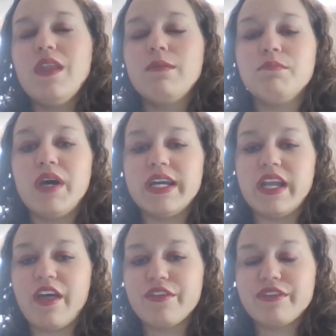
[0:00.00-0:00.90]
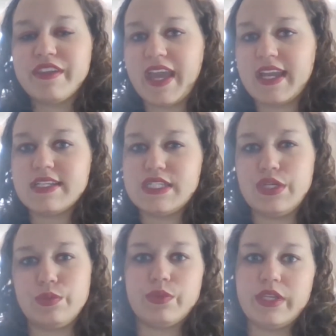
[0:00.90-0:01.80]
But other than that, I
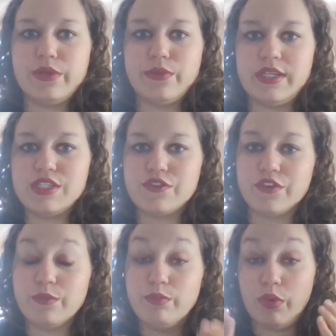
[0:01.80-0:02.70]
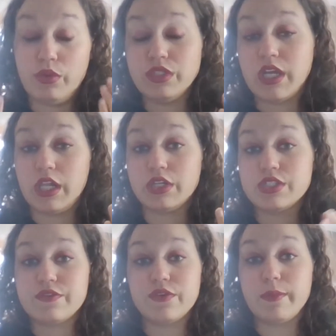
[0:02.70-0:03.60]
don't really reach for bold
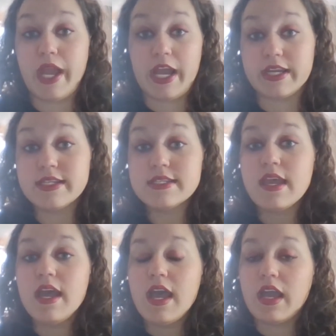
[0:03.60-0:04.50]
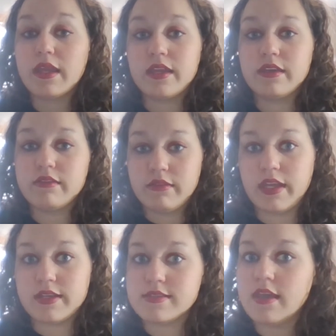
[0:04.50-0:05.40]
colors for my eyes. Like
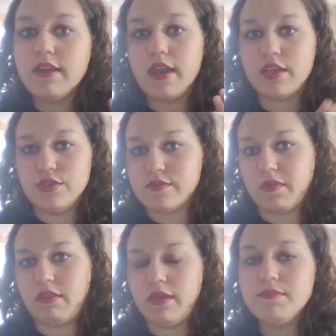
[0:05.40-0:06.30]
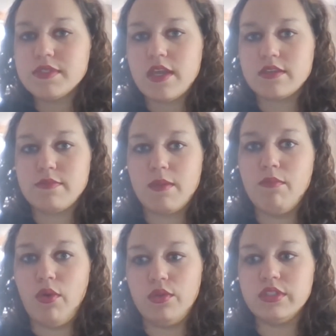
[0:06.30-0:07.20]
I said, I use my lips as my
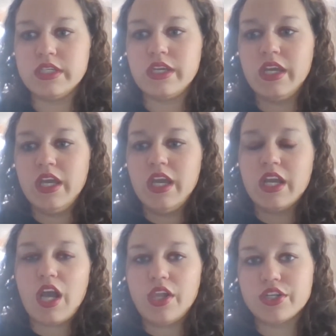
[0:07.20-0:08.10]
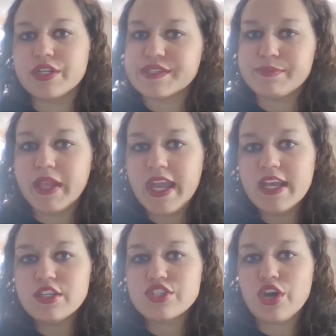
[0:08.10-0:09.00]
bold color
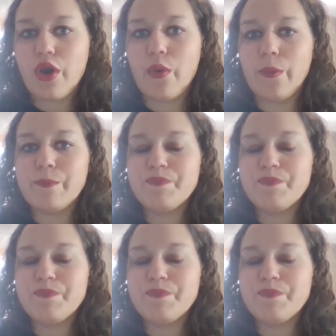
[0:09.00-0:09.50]
display, so